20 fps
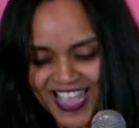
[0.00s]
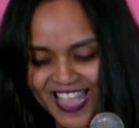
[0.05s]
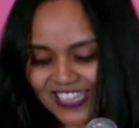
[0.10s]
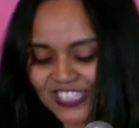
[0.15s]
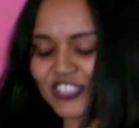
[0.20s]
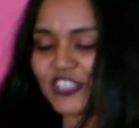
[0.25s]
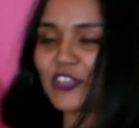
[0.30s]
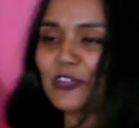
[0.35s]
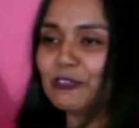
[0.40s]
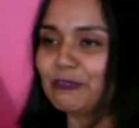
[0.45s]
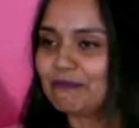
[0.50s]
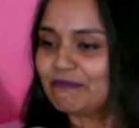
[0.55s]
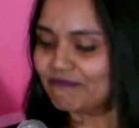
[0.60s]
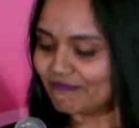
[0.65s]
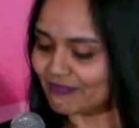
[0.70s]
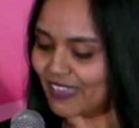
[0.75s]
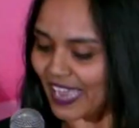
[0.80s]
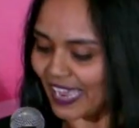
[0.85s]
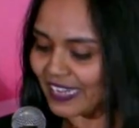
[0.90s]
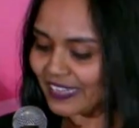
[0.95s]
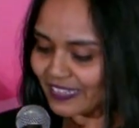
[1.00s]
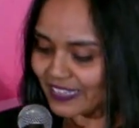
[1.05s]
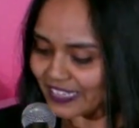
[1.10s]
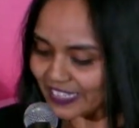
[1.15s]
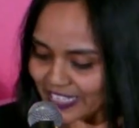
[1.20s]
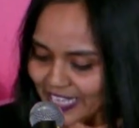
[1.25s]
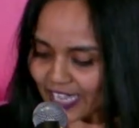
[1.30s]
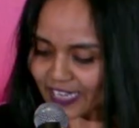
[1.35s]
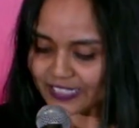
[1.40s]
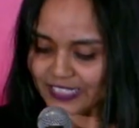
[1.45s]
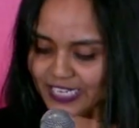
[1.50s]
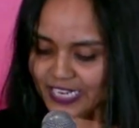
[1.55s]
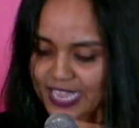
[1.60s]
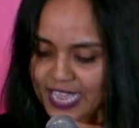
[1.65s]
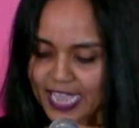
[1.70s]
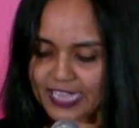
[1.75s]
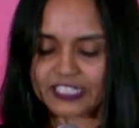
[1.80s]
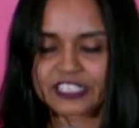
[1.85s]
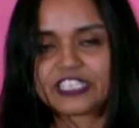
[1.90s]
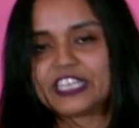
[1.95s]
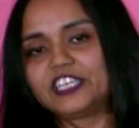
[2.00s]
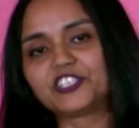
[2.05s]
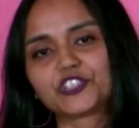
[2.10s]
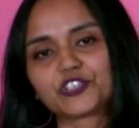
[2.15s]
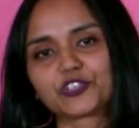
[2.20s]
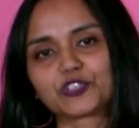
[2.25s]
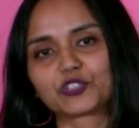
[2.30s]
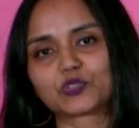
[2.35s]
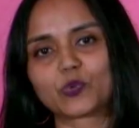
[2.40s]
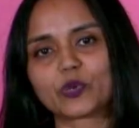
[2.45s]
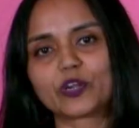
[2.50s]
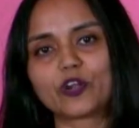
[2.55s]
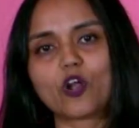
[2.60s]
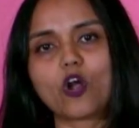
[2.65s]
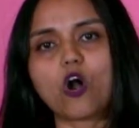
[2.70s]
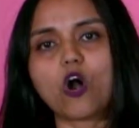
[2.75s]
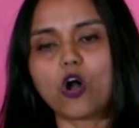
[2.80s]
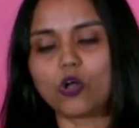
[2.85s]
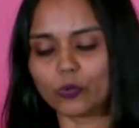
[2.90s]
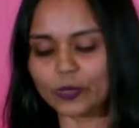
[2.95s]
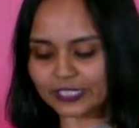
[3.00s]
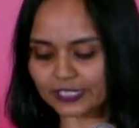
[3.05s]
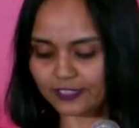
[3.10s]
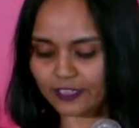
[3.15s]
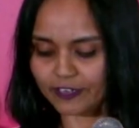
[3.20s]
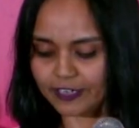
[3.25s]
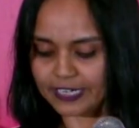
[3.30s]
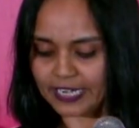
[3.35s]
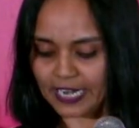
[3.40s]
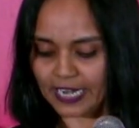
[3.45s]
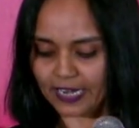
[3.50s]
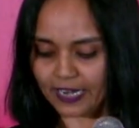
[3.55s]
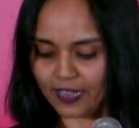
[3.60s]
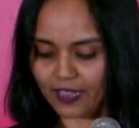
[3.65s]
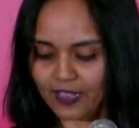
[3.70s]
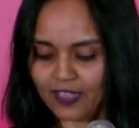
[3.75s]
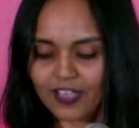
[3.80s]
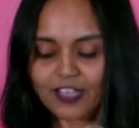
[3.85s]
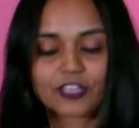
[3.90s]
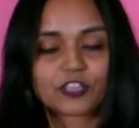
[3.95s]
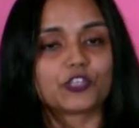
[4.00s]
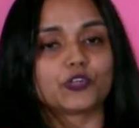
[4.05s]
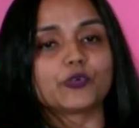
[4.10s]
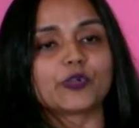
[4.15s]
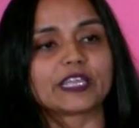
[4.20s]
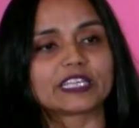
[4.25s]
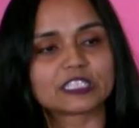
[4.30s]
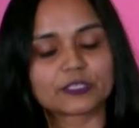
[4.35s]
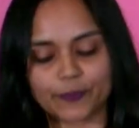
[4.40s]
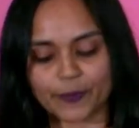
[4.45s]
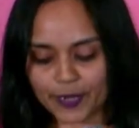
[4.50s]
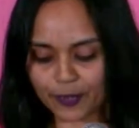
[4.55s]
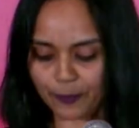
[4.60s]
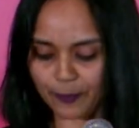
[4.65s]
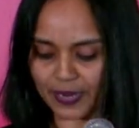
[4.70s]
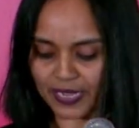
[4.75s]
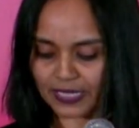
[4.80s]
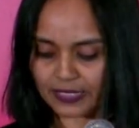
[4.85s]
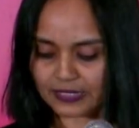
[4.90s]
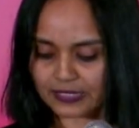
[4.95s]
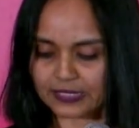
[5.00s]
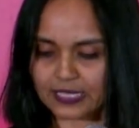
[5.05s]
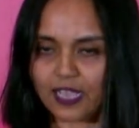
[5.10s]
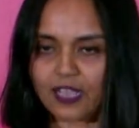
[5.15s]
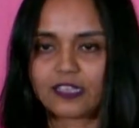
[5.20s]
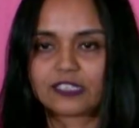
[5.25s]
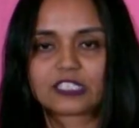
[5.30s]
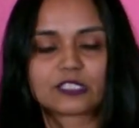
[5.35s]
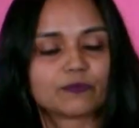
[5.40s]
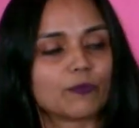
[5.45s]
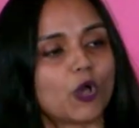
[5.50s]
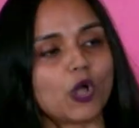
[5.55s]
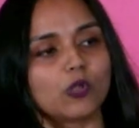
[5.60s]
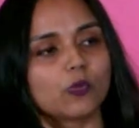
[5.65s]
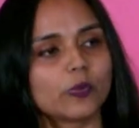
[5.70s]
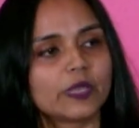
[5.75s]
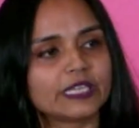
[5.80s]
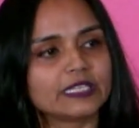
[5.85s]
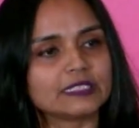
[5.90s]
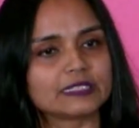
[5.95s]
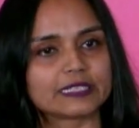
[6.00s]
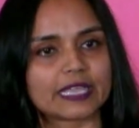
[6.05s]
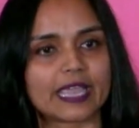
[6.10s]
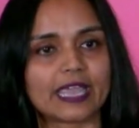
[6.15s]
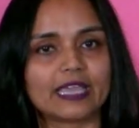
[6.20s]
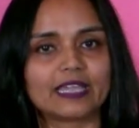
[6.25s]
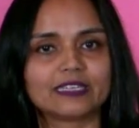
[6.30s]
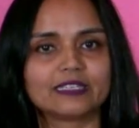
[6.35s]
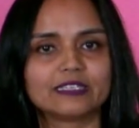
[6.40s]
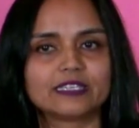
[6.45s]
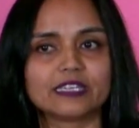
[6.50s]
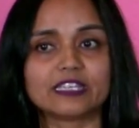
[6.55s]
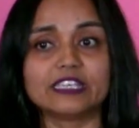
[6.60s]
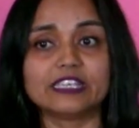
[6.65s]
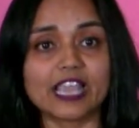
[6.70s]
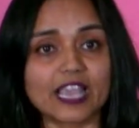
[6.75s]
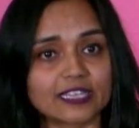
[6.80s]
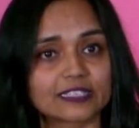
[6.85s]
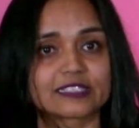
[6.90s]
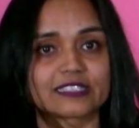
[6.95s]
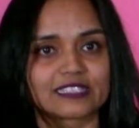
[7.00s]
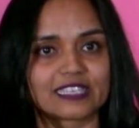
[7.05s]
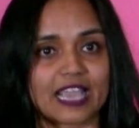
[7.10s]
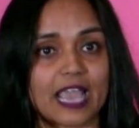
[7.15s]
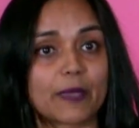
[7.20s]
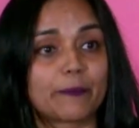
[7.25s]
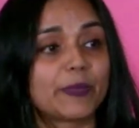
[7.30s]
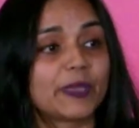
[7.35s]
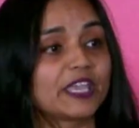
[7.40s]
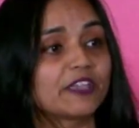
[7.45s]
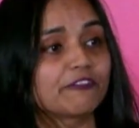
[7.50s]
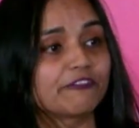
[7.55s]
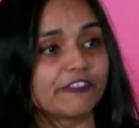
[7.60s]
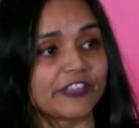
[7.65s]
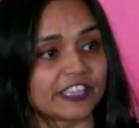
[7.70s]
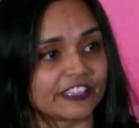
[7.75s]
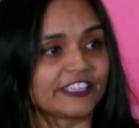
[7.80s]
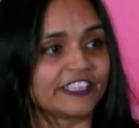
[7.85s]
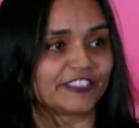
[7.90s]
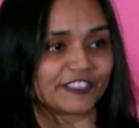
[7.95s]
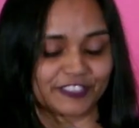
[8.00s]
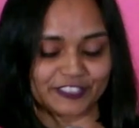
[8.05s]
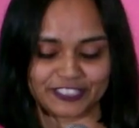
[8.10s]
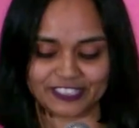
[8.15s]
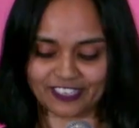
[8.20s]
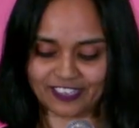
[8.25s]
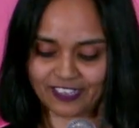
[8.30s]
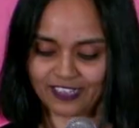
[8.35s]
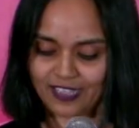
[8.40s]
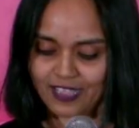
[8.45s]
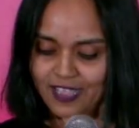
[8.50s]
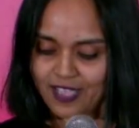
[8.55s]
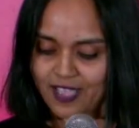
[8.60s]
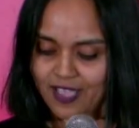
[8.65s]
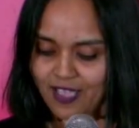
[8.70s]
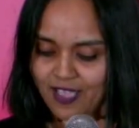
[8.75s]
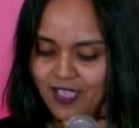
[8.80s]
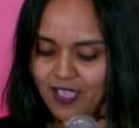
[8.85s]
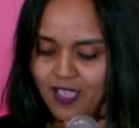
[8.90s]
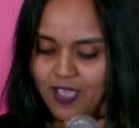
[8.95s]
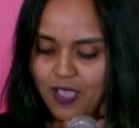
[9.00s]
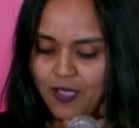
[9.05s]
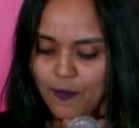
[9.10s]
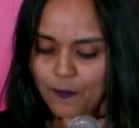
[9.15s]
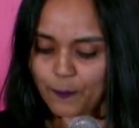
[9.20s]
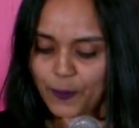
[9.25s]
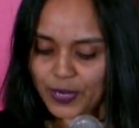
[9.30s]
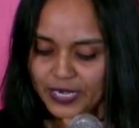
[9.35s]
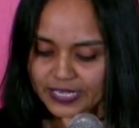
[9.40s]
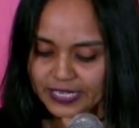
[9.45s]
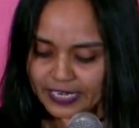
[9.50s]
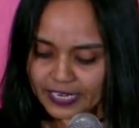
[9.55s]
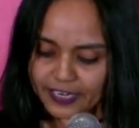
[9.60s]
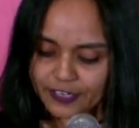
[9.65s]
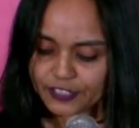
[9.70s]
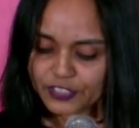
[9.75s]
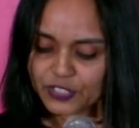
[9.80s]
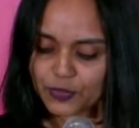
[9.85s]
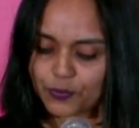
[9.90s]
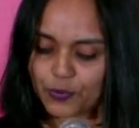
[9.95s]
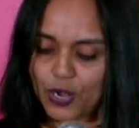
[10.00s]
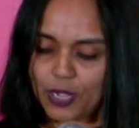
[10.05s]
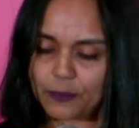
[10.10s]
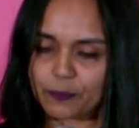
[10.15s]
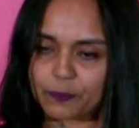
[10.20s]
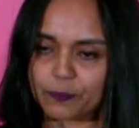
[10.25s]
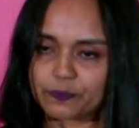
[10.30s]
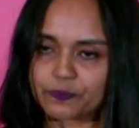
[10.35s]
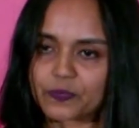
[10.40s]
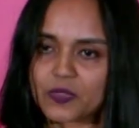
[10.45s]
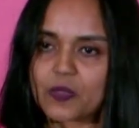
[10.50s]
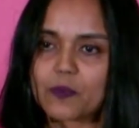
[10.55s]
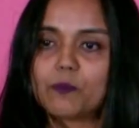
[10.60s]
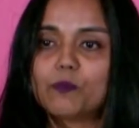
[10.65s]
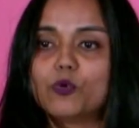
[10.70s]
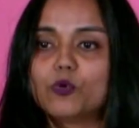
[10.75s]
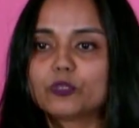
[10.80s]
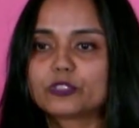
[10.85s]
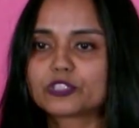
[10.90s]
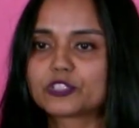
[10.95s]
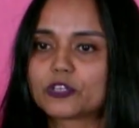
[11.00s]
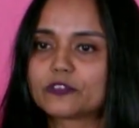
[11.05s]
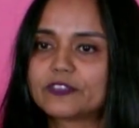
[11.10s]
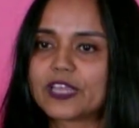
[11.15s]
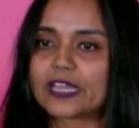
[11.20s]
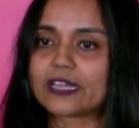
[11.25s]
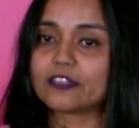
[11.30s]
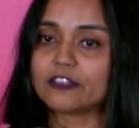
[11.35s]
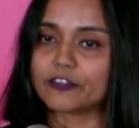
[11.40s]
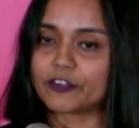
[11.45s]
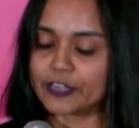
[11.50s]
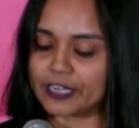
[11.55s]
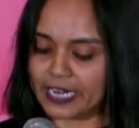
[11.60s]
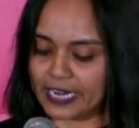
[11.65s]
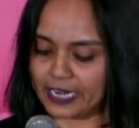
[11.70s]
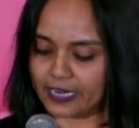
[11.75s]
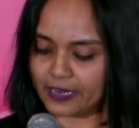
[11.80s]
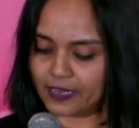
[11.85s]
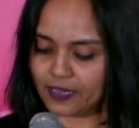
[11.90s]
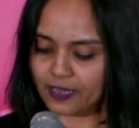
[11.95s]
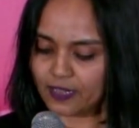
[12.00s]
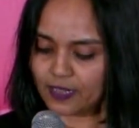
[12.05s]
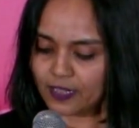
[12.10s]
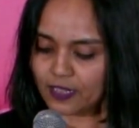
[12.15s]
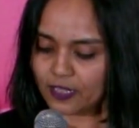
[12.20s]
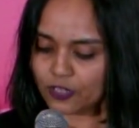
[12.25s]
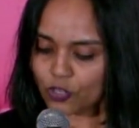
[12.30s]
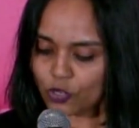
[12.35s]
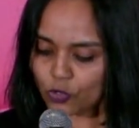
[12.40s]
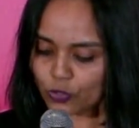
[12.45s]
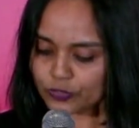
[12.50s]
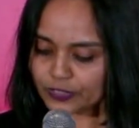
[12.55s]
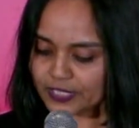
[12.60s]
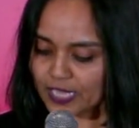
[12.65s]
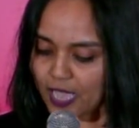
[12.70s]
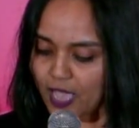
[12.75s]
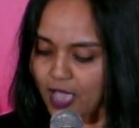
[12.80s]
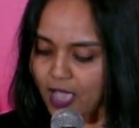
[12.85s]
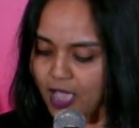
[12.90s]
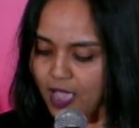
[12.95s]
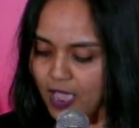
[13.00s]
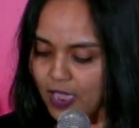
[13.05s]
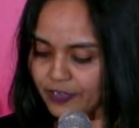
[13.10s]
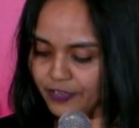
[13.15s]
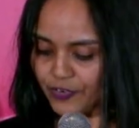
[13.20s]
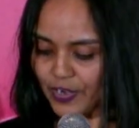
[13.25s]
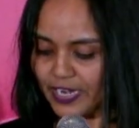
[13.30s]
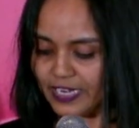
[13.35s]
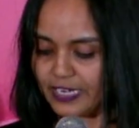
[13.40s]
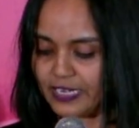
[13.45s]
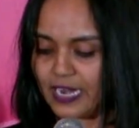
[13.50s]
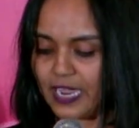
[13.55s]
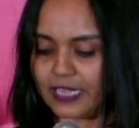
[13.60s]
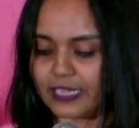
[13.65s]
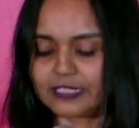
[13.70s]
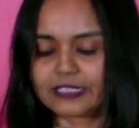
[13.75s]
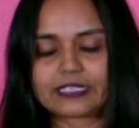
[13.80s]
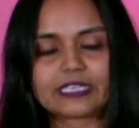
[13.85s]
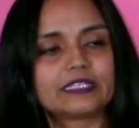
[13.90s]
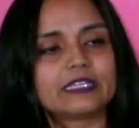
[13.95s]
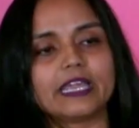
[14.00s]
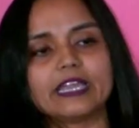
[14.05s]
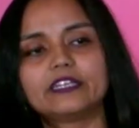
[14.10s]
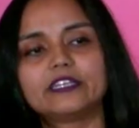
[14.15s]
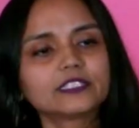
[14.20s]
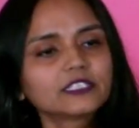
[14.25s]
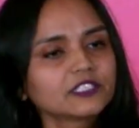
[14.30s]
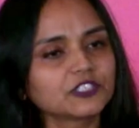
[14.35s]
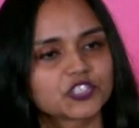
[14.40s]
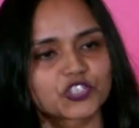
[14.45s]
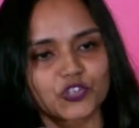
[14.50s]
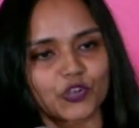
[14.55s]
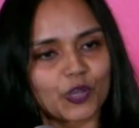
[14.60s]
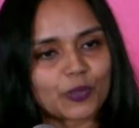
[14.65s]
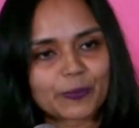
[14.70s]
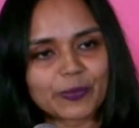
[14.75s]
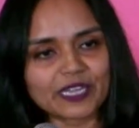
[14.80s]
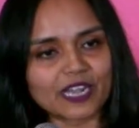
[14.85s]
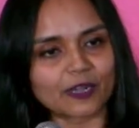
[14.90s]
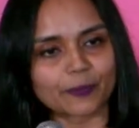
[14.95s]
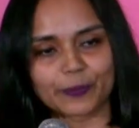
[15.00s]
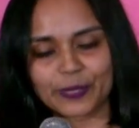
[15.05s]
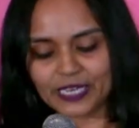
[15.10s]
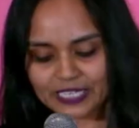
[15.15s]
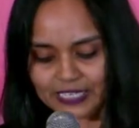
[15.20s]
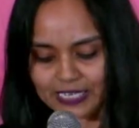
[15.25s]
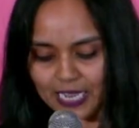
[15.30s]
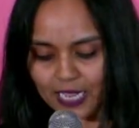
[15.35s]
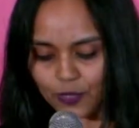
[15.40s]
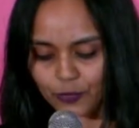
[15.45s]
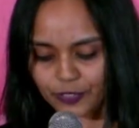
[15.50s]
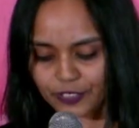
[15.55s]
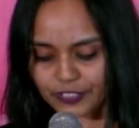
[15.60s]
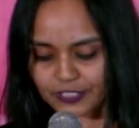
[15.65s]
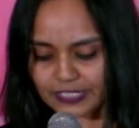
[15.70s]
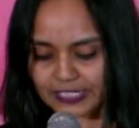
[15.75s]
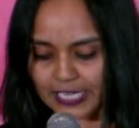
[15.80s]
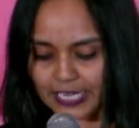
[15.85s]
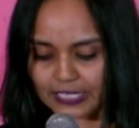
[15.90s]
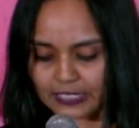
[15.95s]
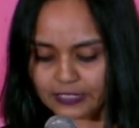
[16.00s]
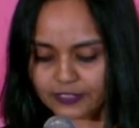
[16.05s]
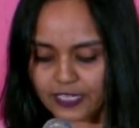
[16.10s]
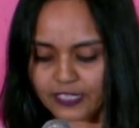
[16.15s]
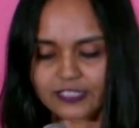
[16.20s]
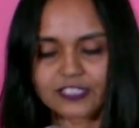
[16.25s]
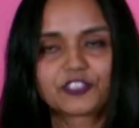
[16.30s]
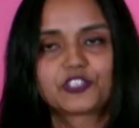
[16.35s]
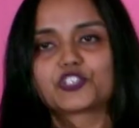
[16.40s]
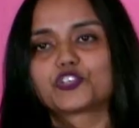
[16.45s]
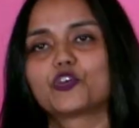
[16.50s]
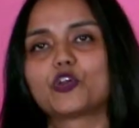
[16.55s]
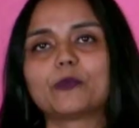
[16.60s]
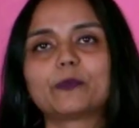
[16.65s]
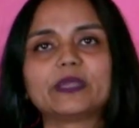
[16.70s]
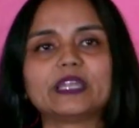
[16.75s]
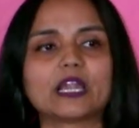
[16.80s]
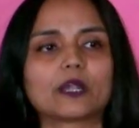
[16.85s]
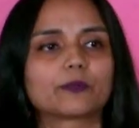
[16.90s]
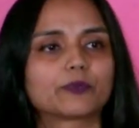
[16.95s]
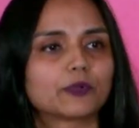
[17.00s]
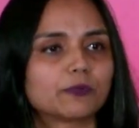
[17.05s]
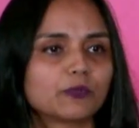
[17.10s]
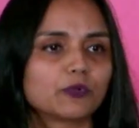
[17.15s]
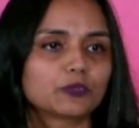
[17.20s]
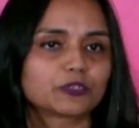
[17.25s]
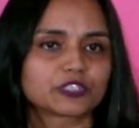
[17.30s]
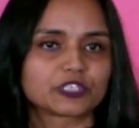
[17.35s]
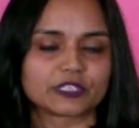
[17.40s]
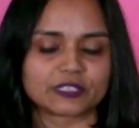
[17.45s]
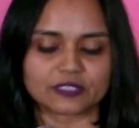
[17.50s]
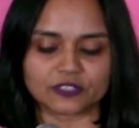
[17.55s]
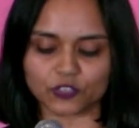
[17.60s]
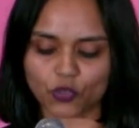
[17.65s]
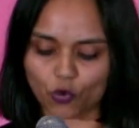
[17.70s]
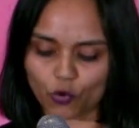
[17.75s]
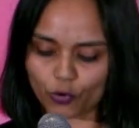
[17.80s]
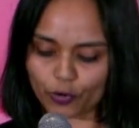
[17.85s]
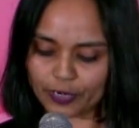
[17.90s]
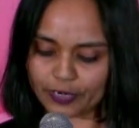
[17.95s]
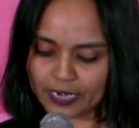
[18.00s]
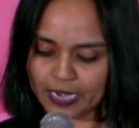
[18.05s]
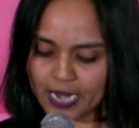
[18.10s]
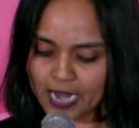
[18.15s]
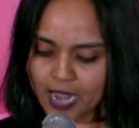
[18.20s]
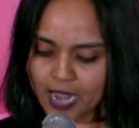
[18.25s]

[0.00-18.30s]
So, and yet, as teachers, we're always learning through experiments, small wins, and yes, epic failures. But here's the problem. Most of that learning goes unrecognized. It doesn't show up in our PD hours. It doesn't show up in our promotions or